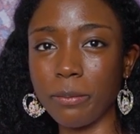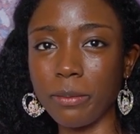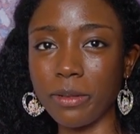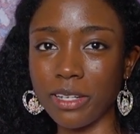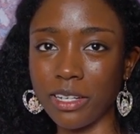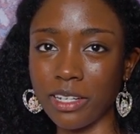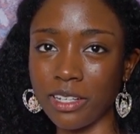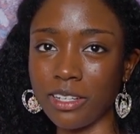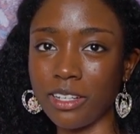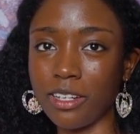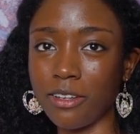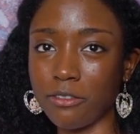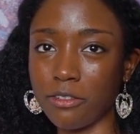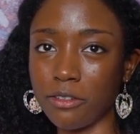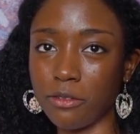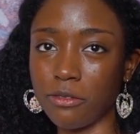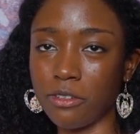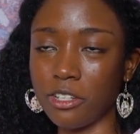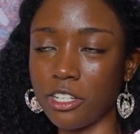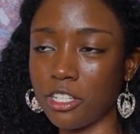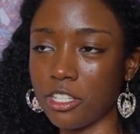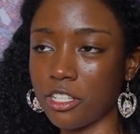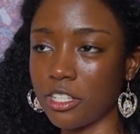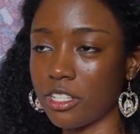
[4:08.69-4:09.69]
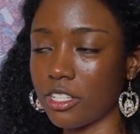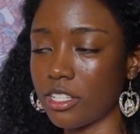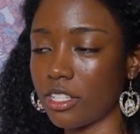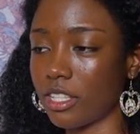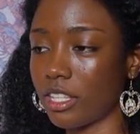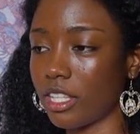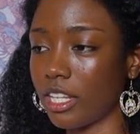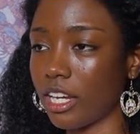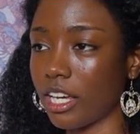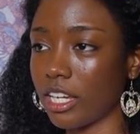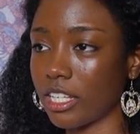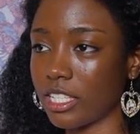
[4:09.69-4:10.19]
but not enough to finish
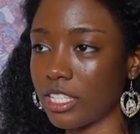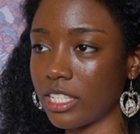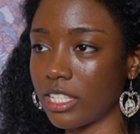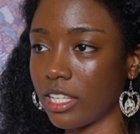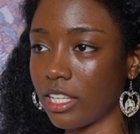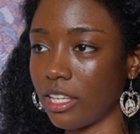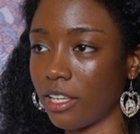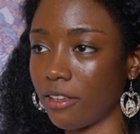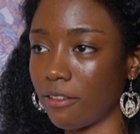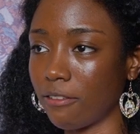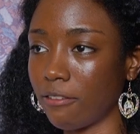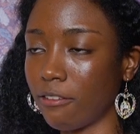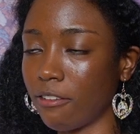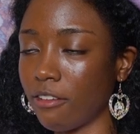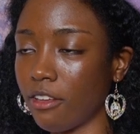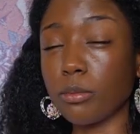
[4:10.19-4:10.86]
the next sleeve.